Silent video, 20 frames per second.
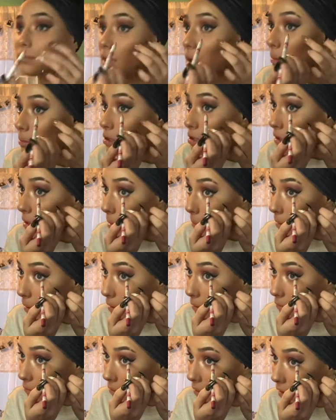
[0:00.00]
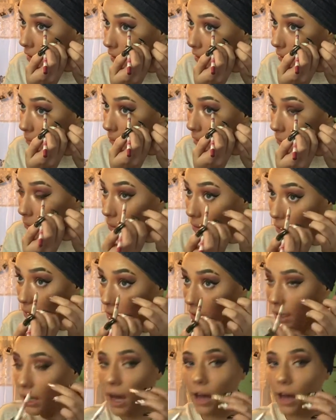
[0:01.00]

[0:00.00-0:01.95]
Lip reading: I'm just gonna put it right in my waterline.